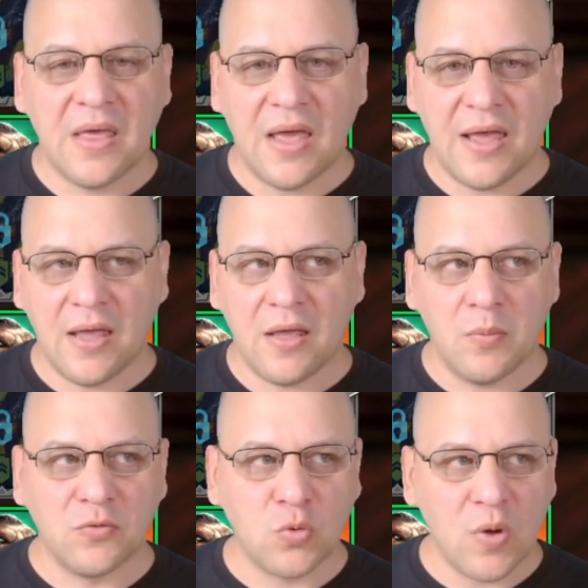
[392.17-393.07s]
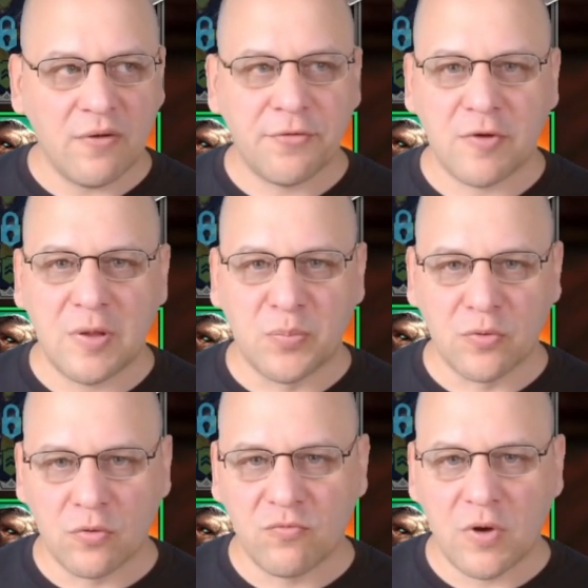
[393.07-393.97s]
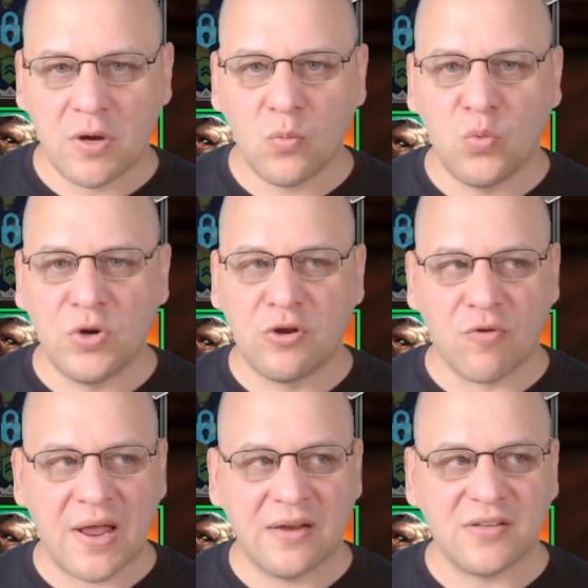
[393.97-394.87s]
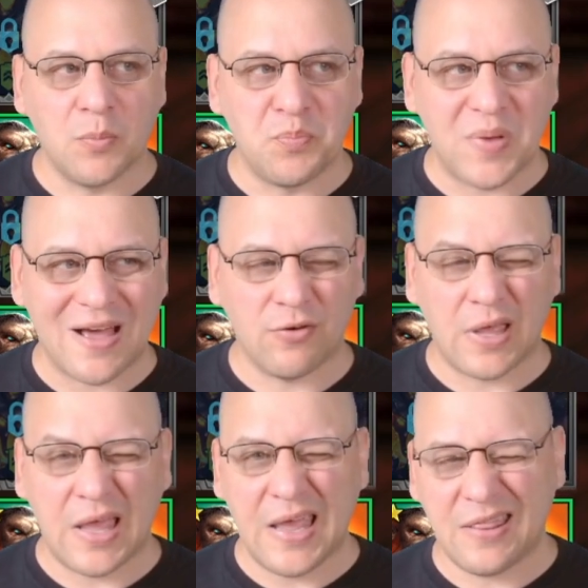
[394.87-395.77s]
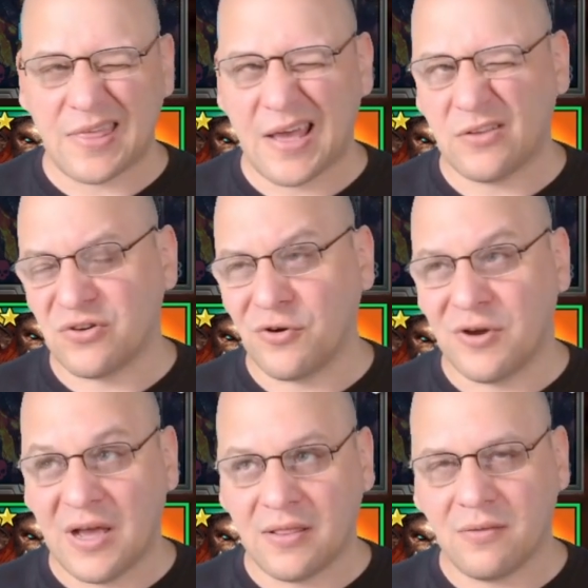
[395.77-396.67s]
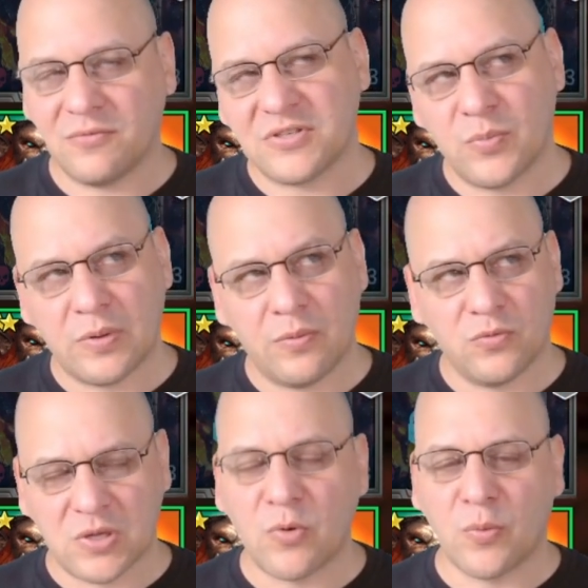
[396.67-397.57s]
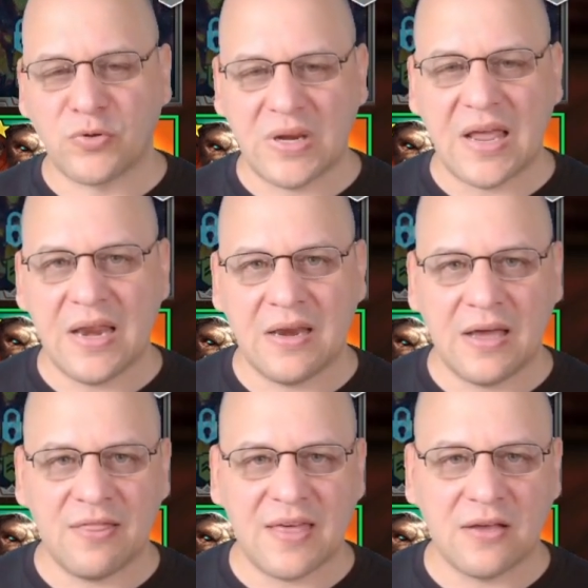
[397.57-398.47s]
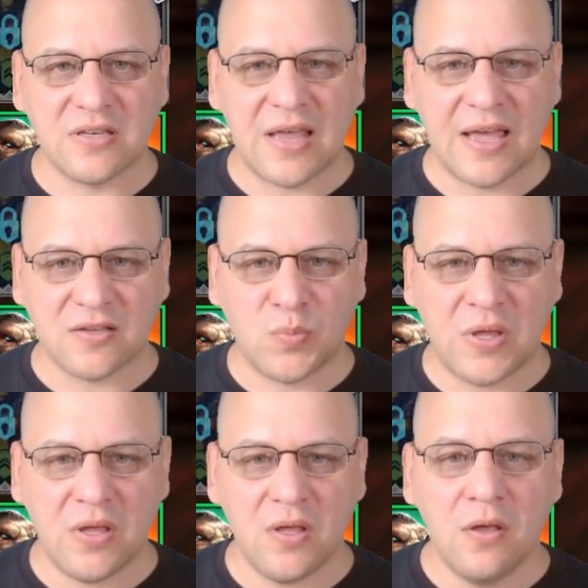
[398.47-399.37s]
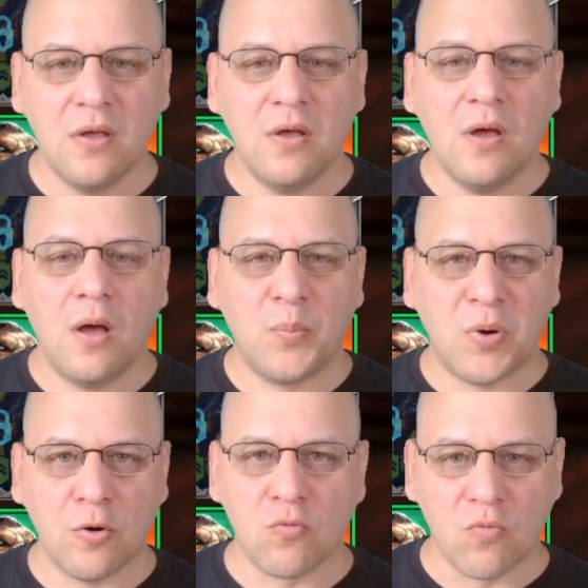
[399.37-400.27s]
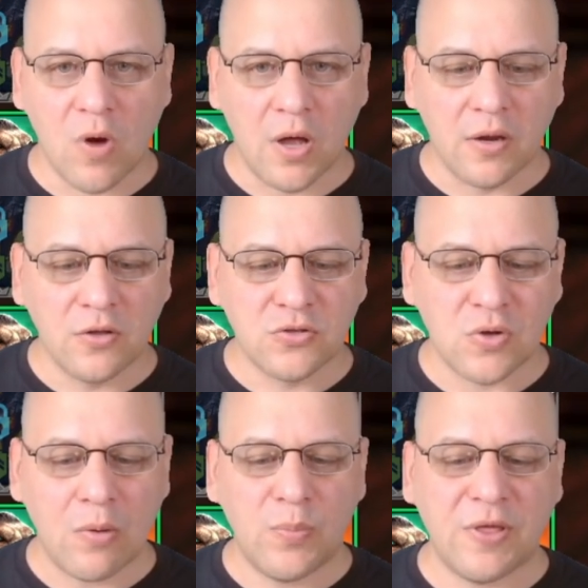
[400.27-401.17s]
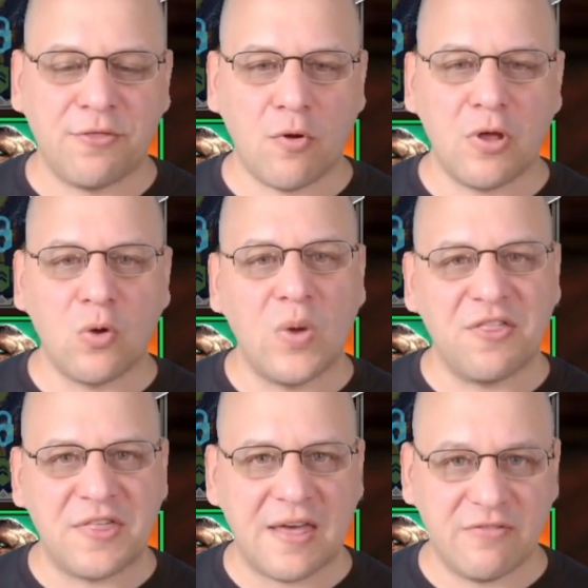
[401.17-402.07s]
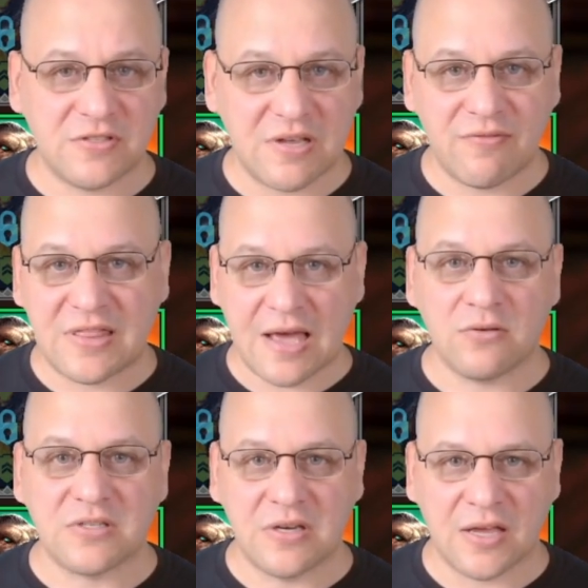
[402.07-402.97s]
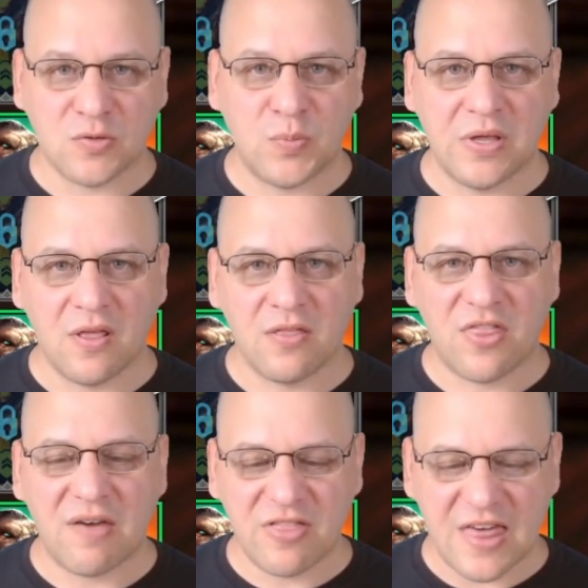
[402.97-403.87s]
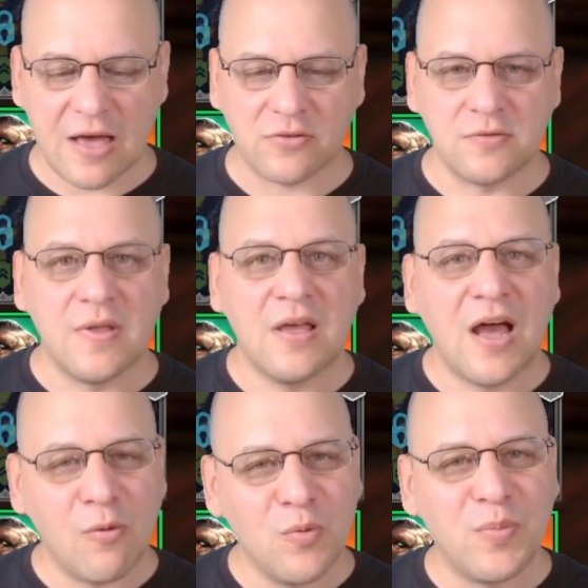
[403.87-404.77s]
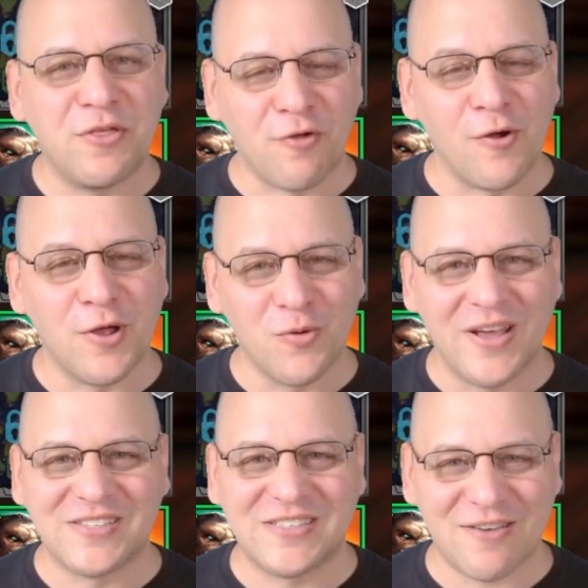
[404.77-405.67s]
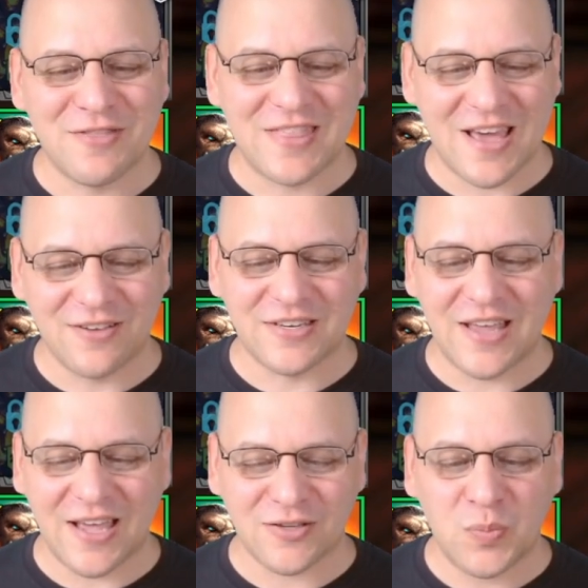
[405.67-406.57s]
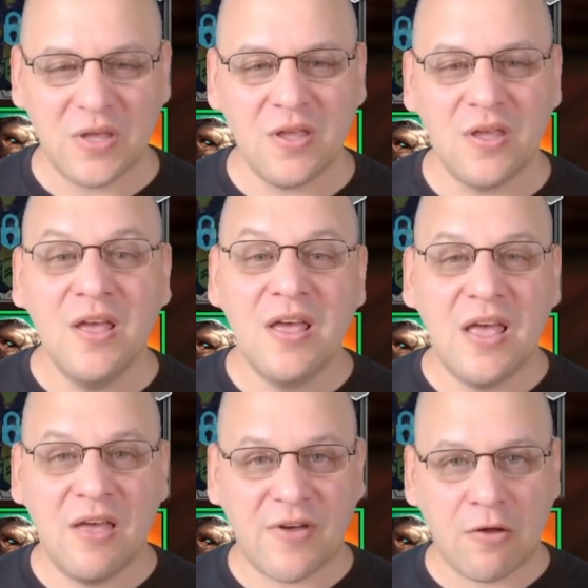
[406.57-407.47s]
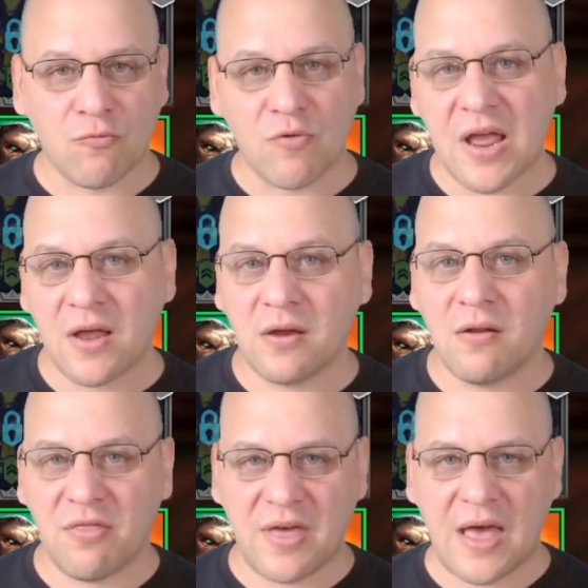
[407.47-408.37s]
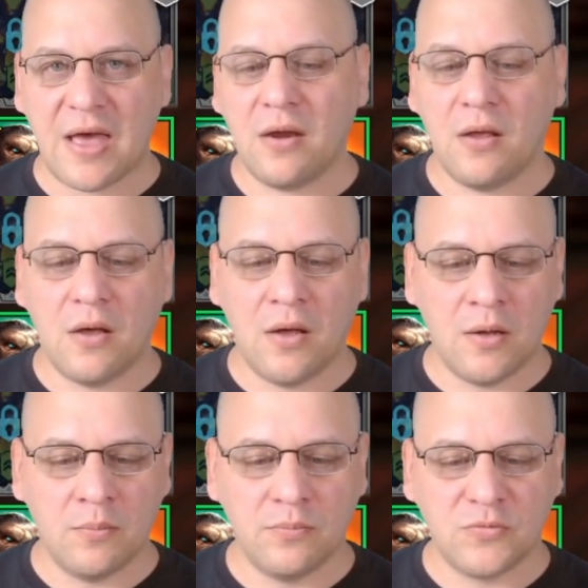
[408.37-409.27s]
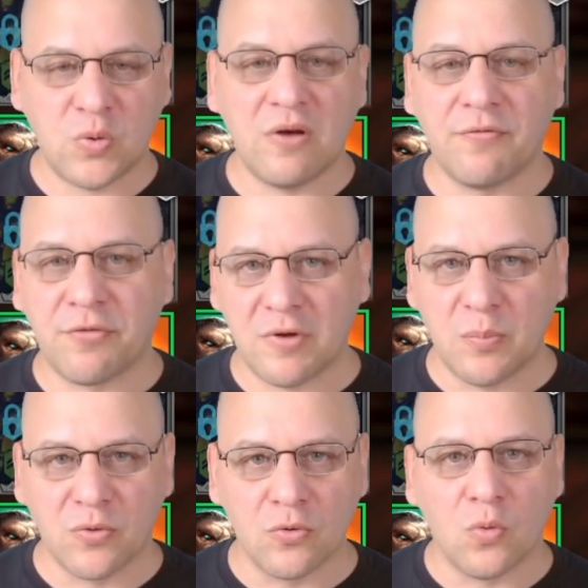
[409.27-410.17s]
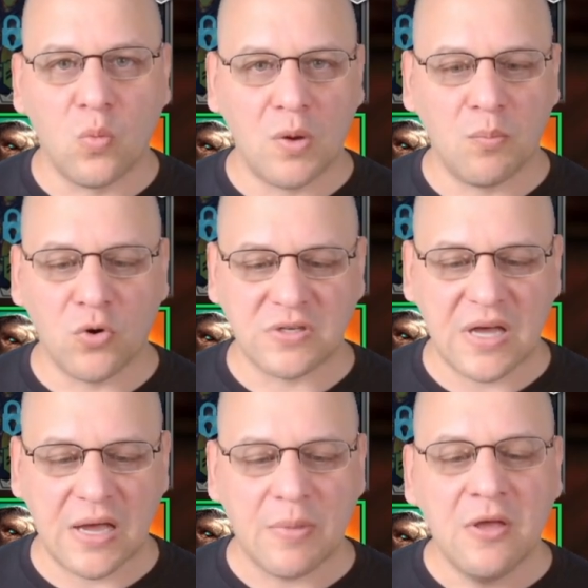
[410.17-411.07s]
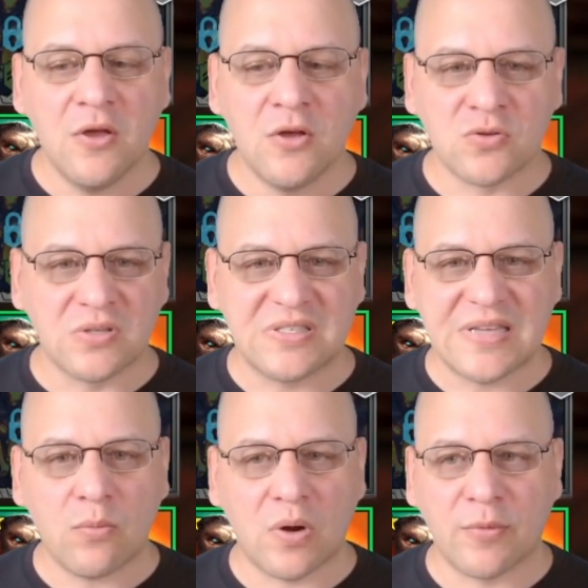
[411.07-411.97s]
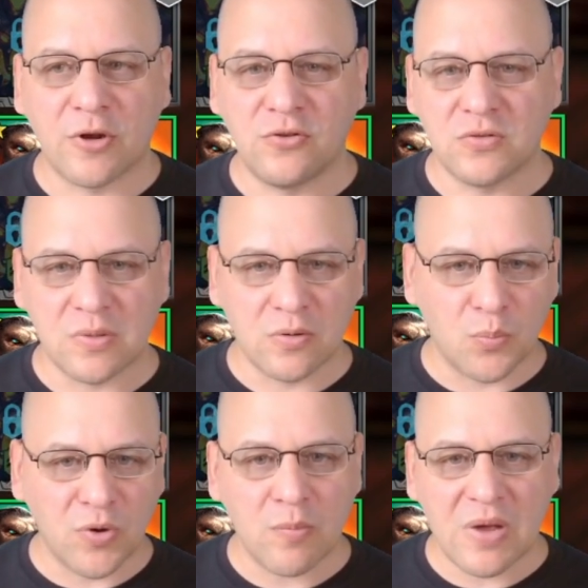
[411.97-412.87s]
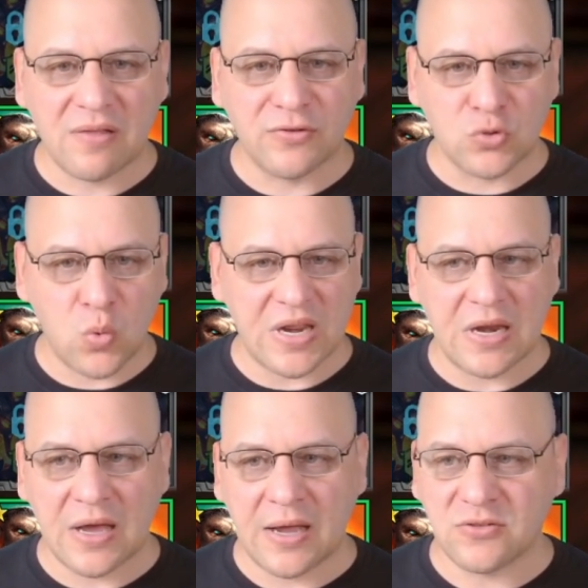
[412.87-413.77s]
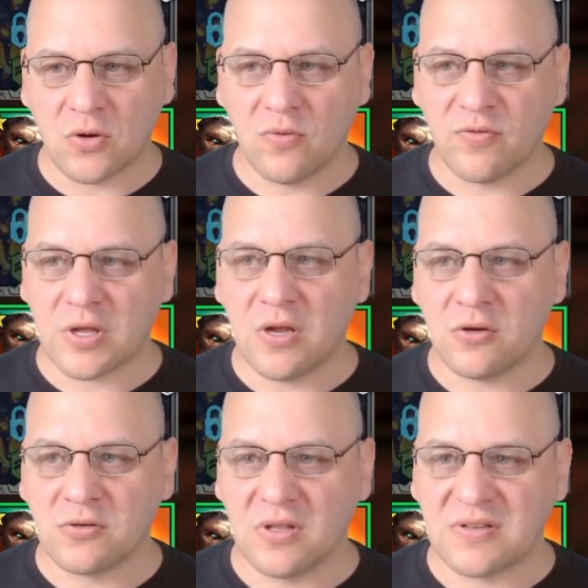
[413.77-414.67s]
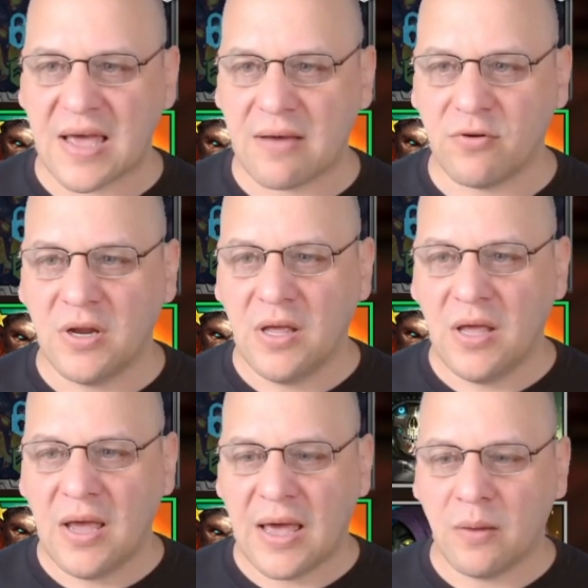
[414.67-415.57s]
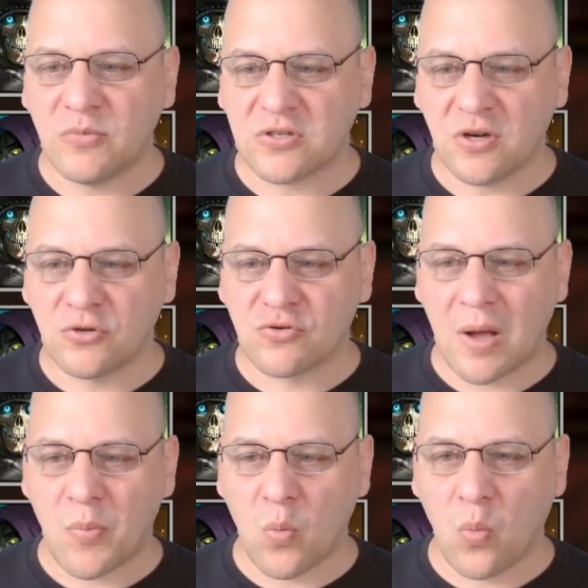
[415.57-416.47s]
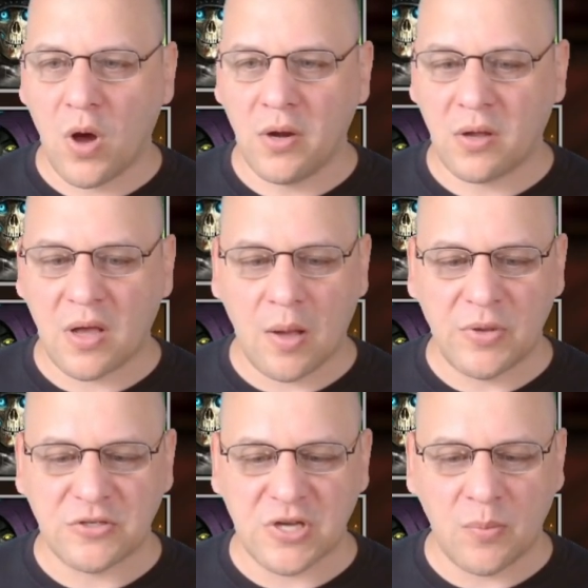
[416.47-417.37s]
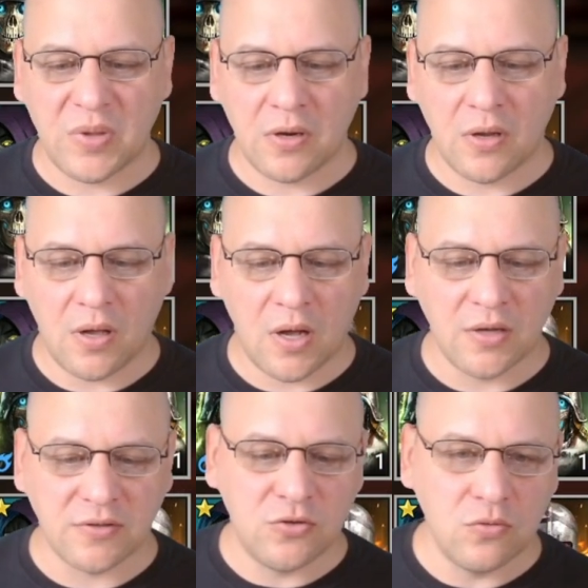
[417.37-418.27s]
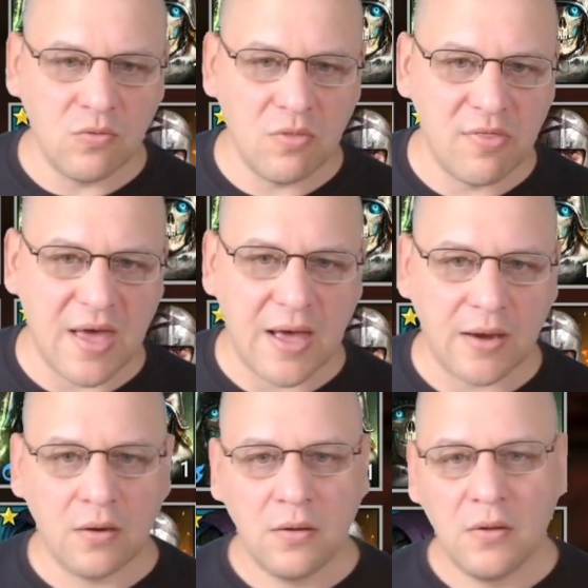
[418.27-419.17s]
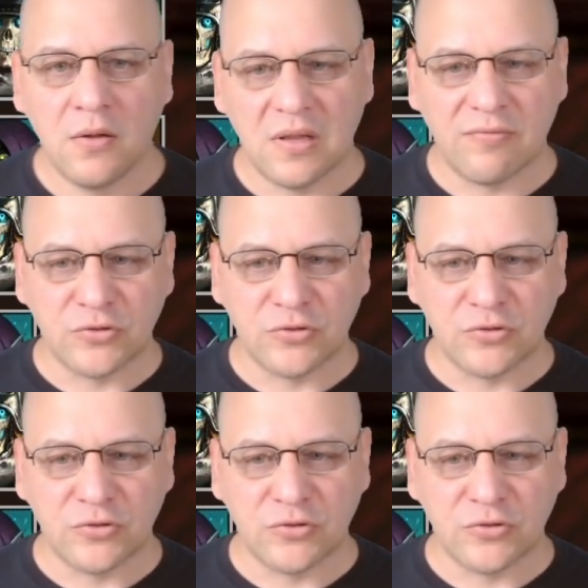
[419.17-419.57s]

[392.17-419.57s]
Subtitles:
A 12.3 brutal run would grant about 8,000 or 9, somewhere between 8 and 9,000 XP per run. So I would be throwing away 7,000 XP. 7,000. I would be throwing away 7,000 XP if I ran that 12.3 brutal one more time. So instead, what I'm going to do is I'm going to bring my level 29s over here to the tavern, and I'm just going to drop one common champion onto that level